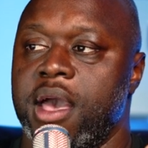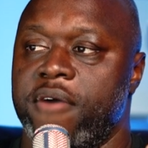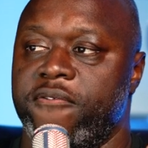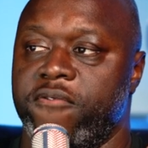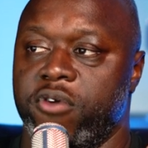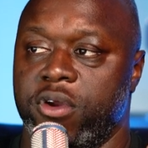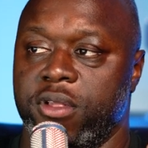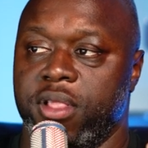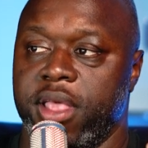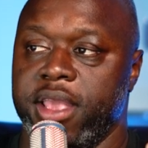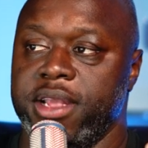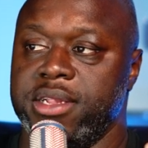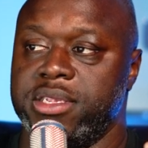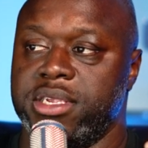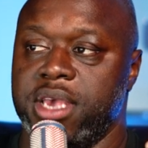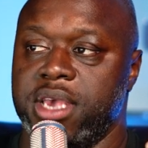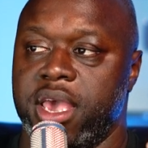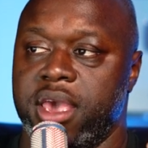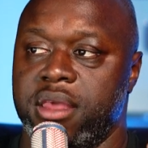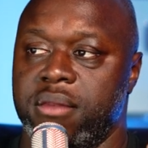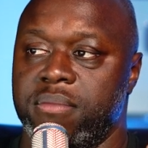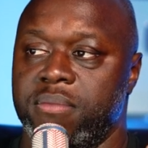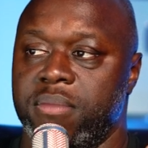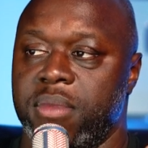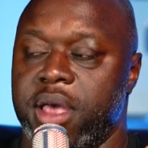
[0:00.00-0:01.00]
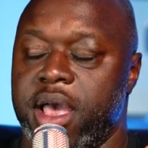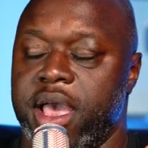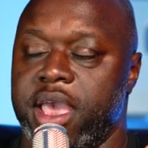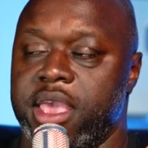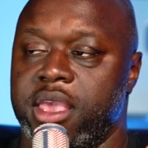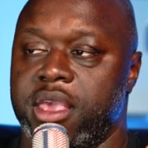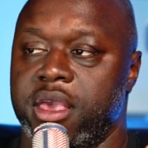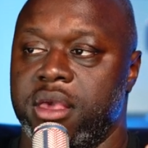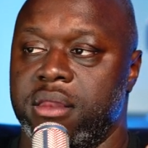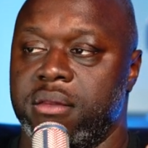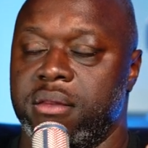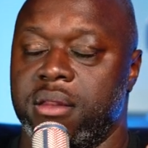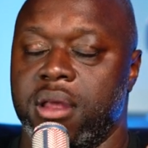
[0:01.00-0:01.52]
For LinkedIn, I
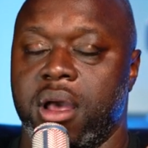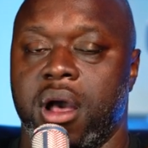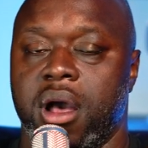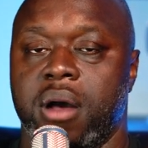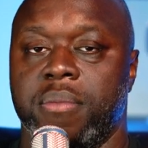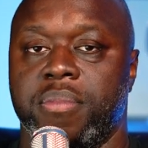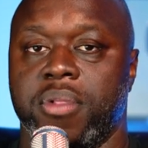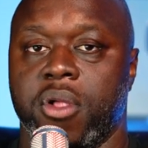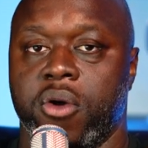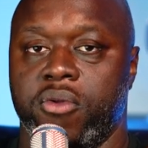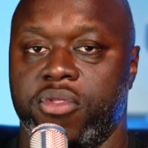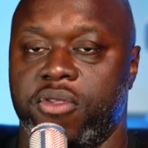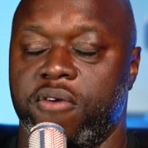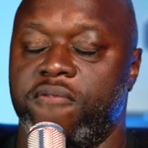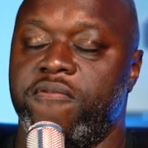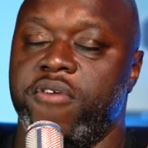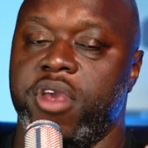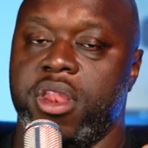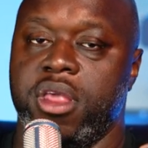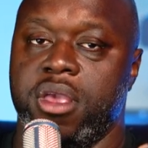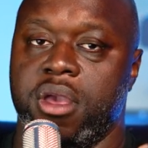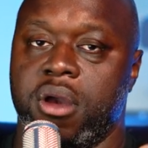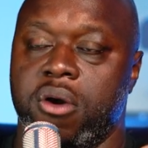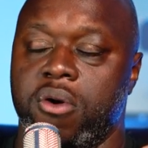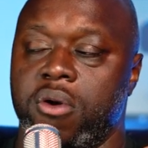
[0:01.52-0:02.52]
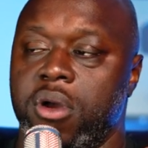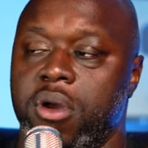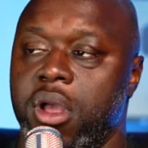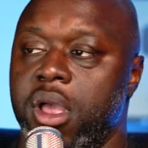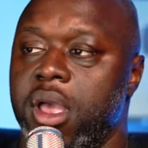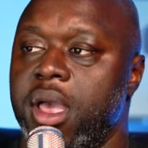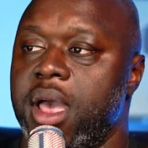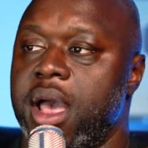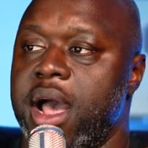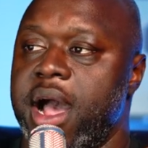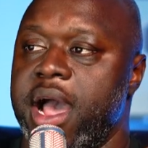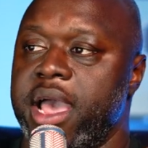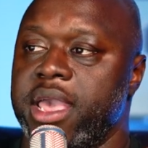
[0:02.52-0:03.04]
can upload the video,
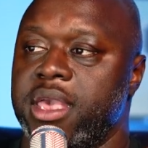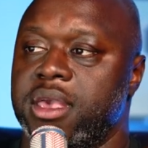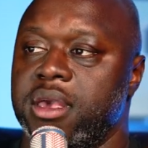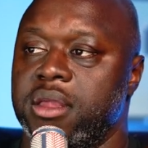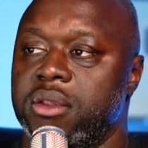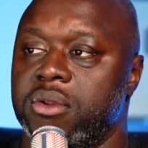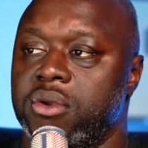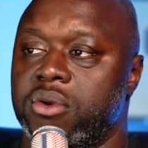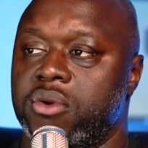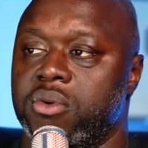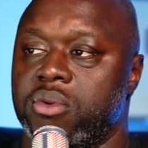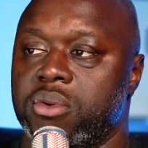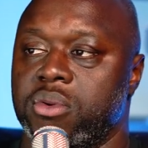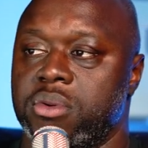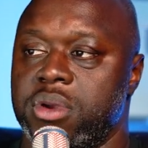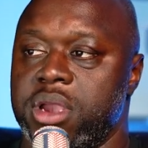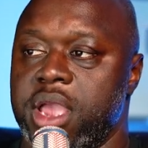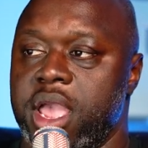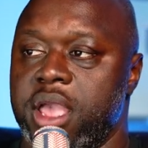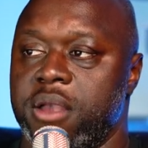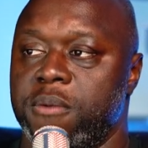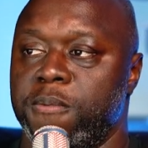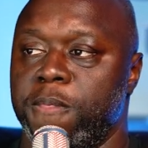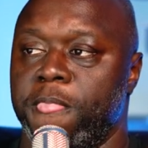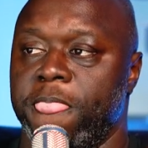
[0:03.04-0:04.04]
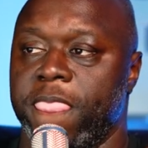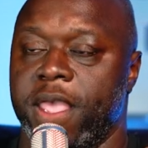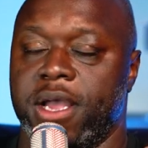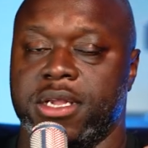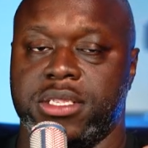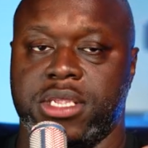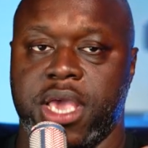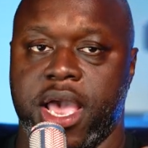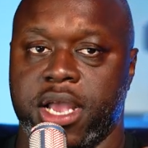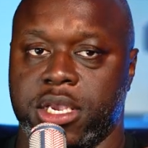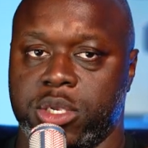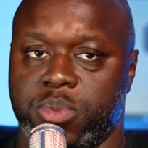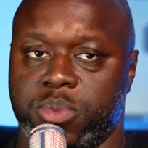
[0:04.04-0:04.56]
I can create a
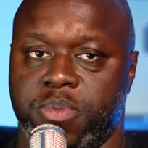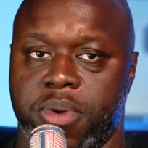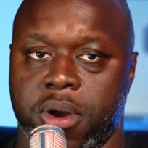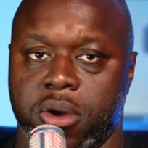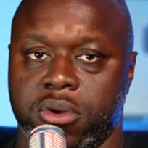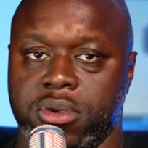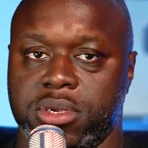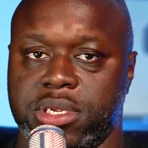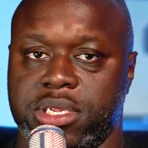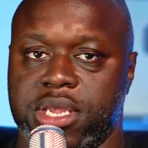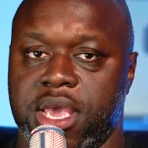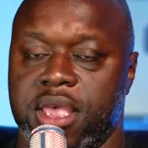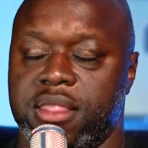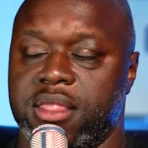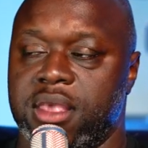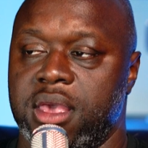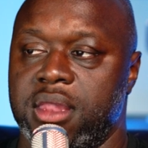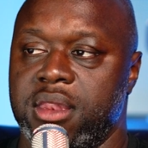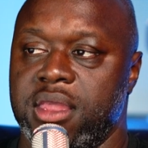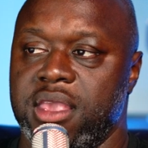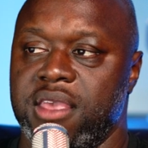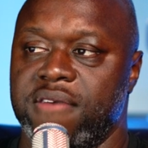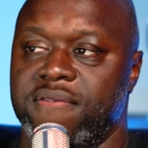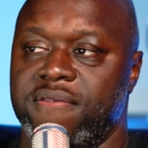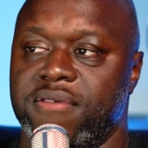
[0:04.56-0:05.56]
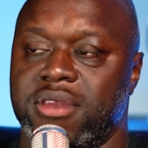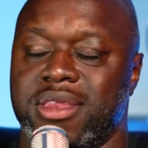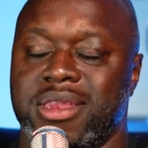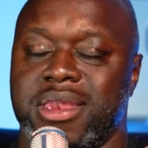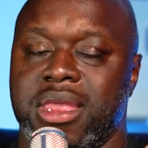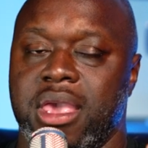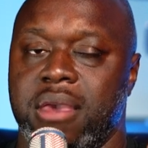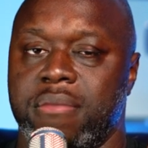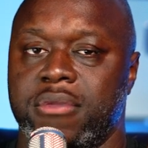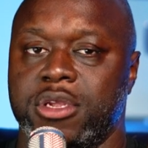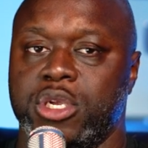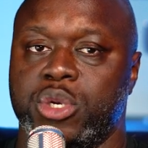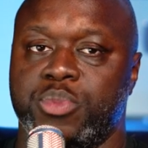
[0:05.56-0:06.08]
text post, and then even an
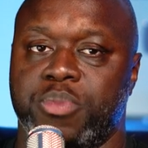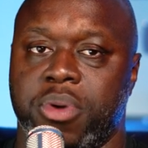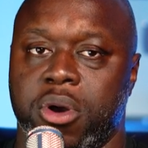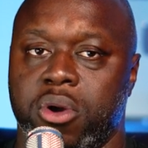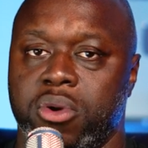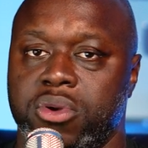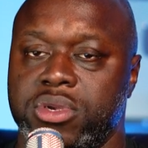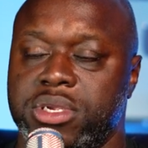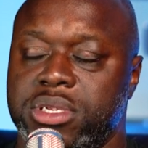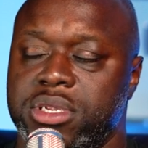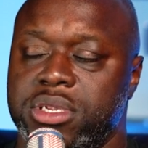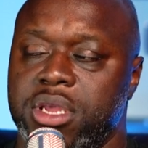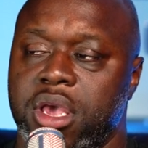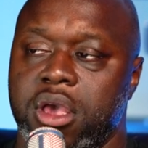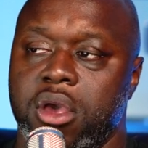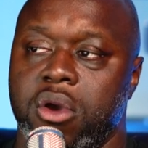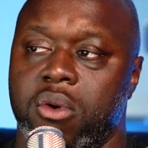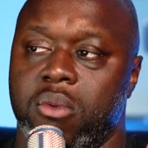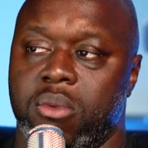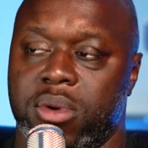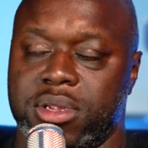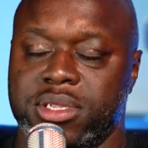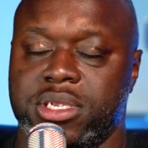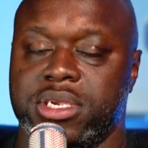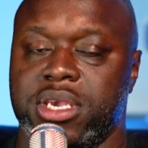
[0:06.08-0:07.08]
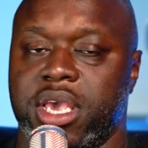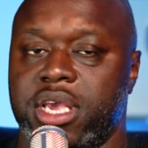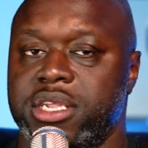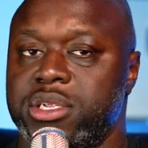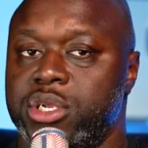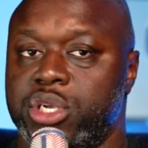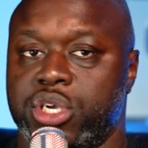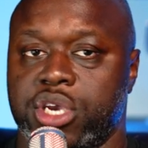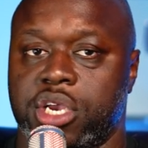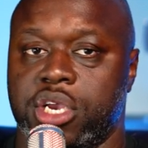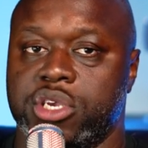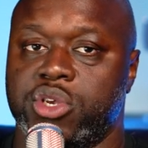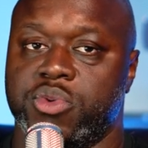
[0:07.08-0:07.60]
image post once
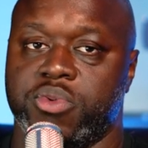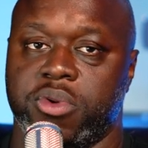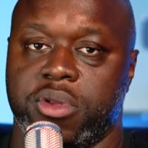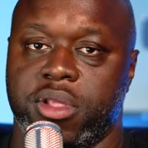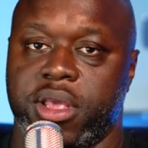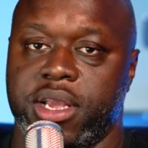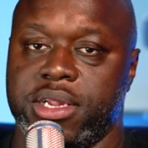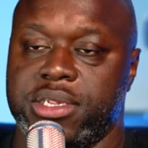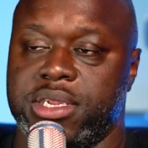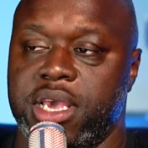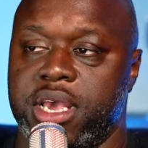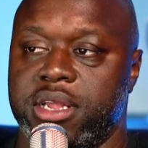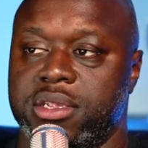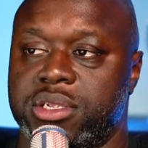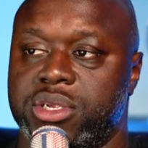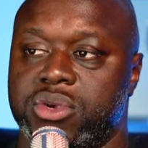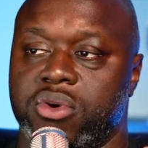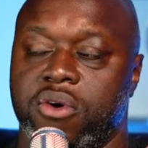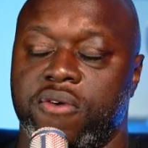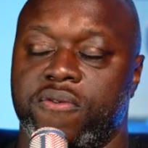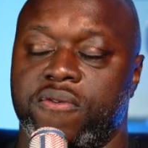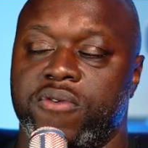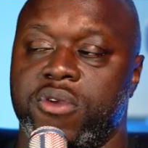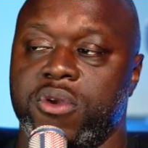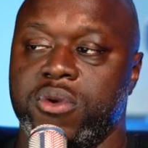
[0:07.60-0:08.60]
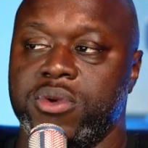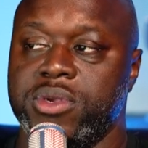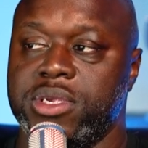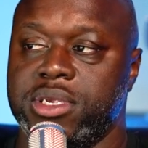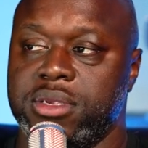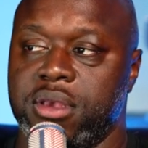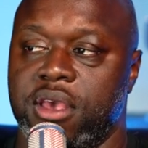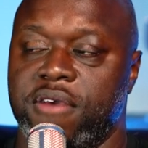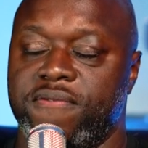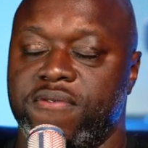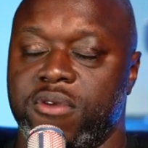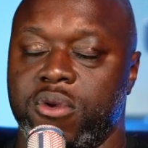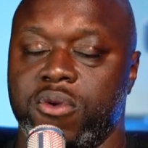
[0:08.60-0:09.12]
again just for LinkedIn. So if you
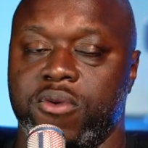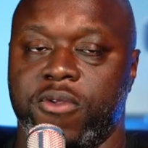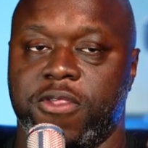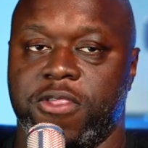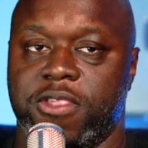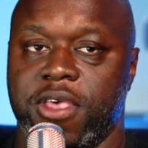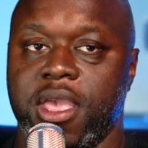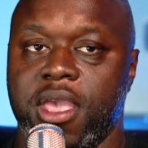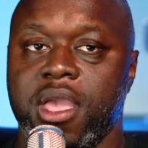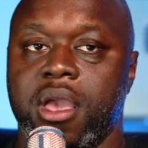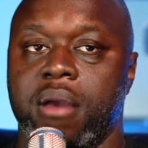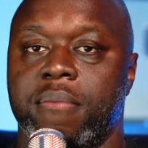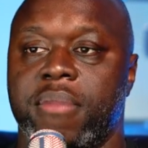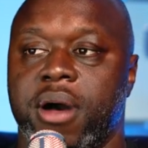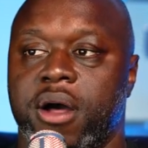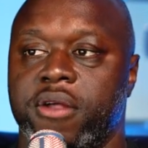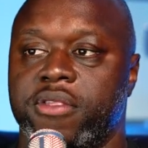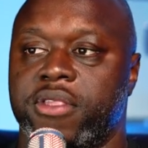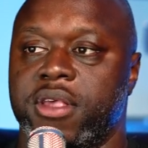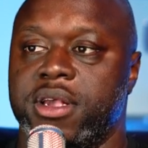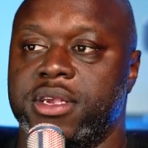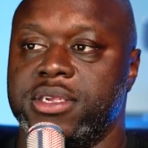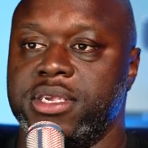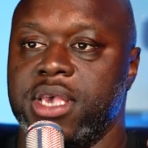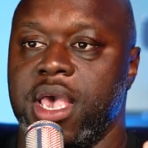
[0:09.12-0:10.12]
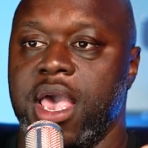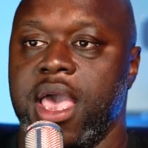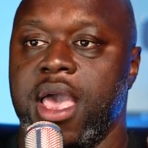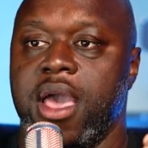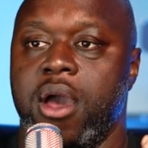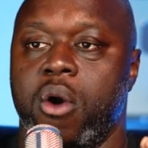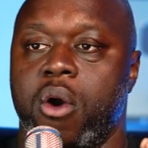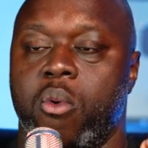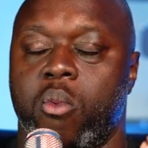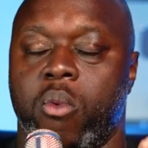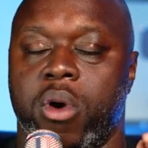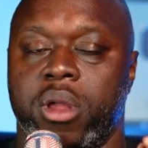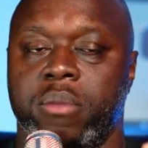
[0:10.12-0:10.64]
if you think about this,
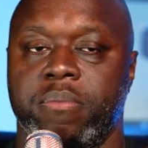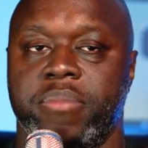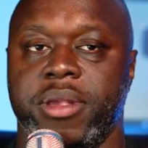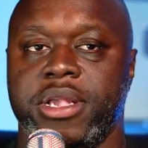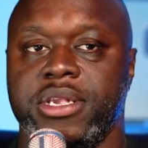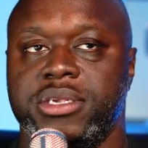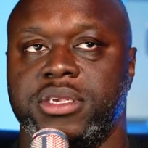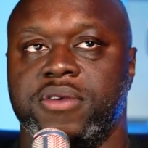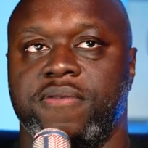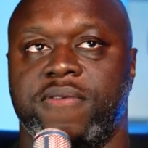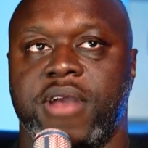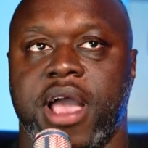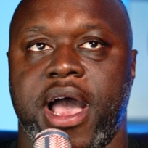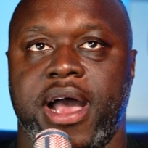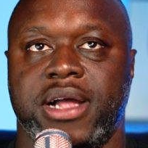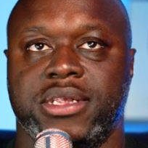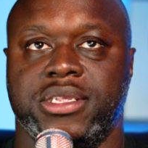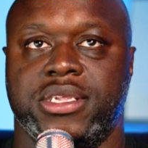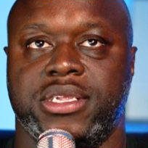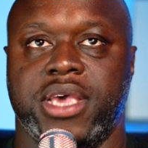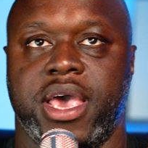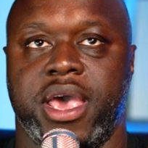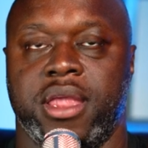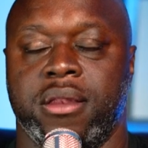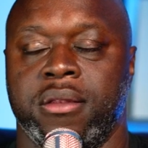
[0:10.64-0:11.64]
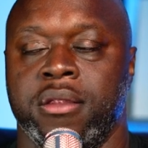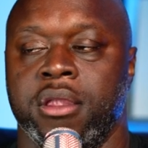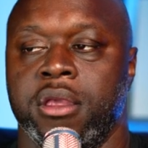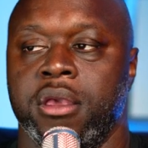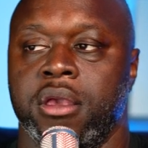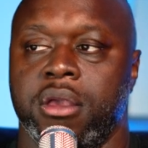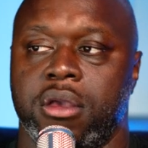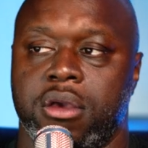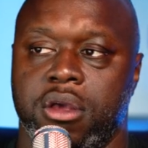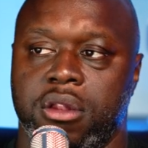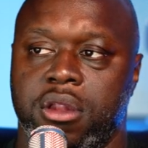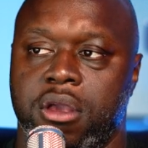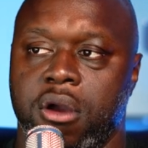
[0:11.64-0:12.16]
one piece of content
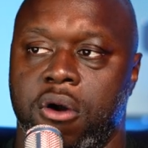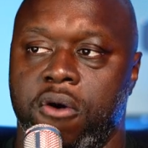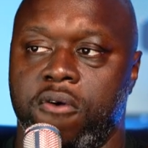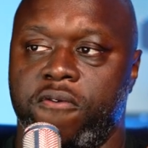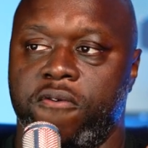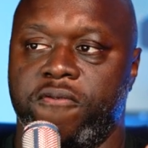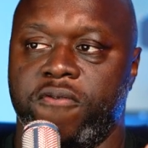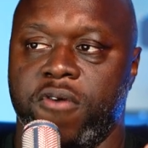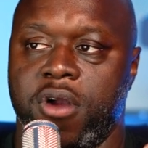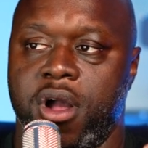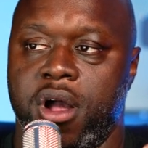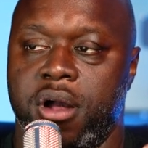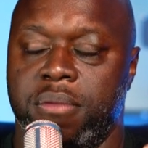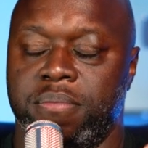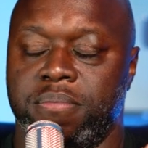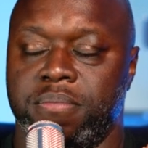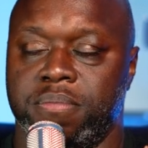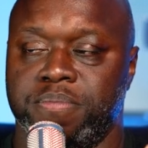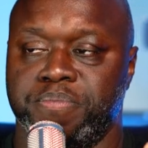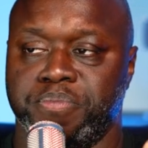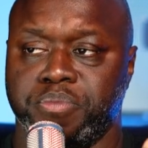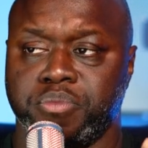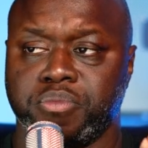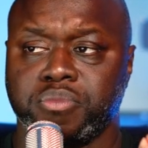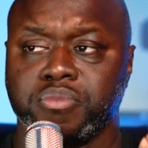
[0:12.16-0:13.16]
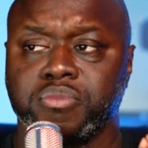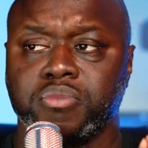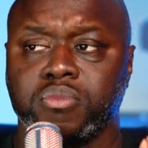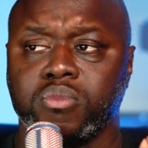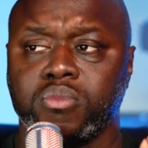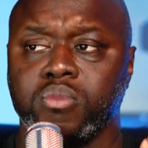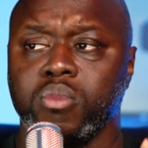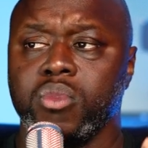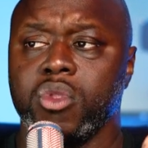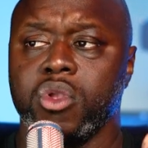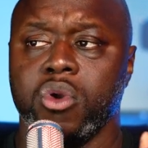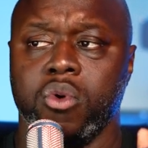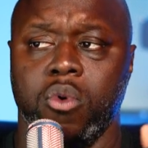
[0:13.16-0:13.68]
could go from
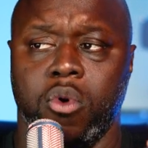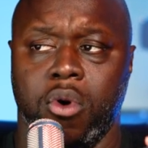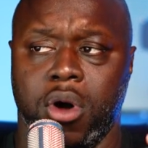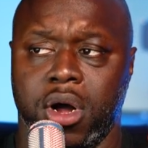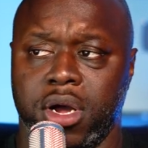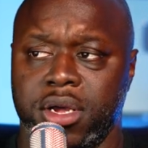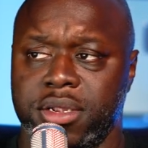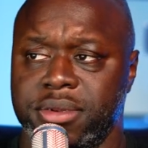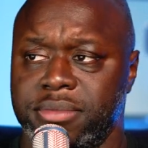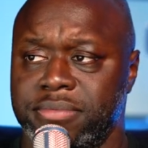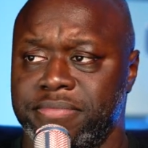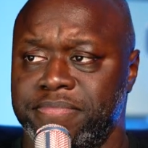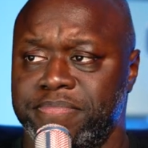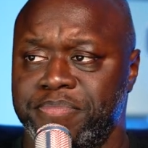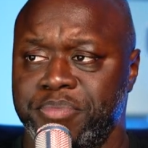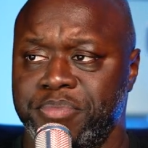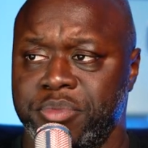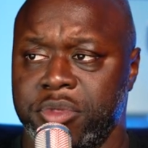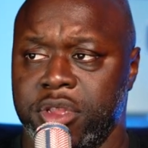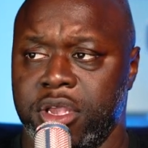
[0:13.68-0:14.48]
one